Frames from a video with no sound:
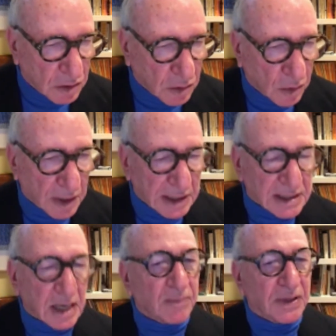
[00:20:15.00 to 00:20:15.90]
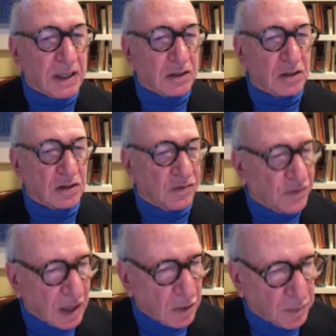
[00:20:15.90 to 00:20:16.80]
doing something to
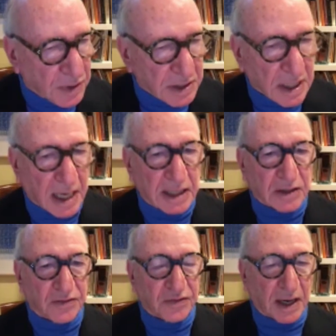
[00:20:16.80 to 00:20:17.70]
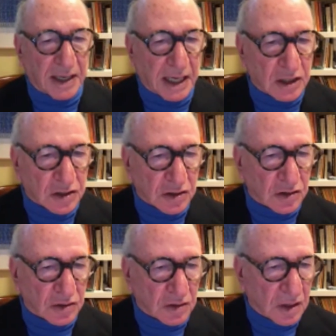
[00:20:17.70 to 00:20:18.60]
develop this kind of
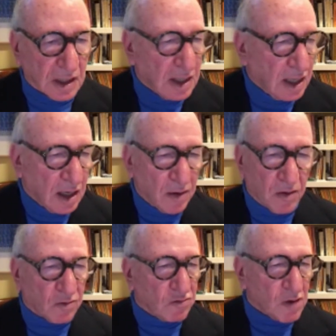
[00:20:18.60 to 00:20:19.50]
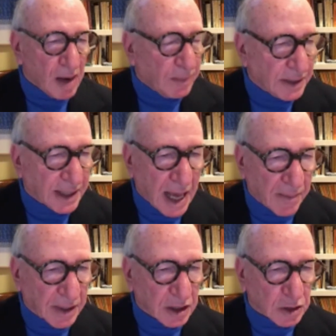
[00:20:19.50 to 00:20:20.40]
financial rapid
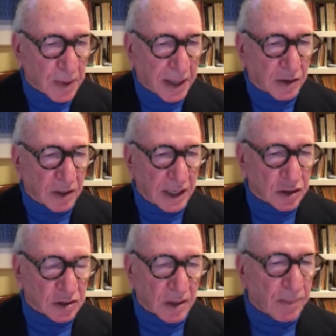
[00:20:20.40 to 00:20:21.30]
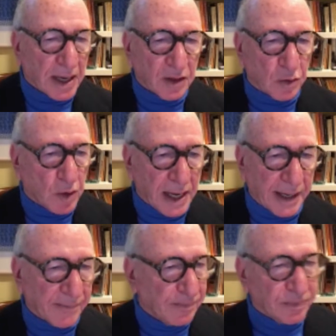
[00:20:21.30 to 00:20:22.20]
gambling and speculation. And by the
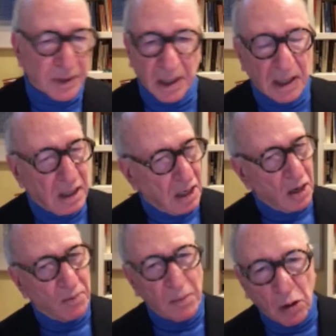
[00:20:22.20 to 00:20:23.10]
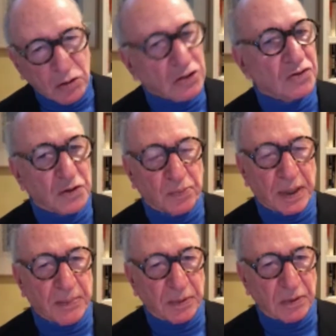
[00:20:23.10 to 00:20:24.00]
way, most of the
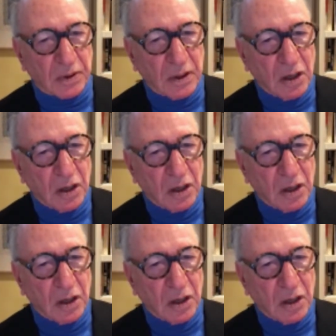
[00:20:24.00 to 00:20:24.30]
people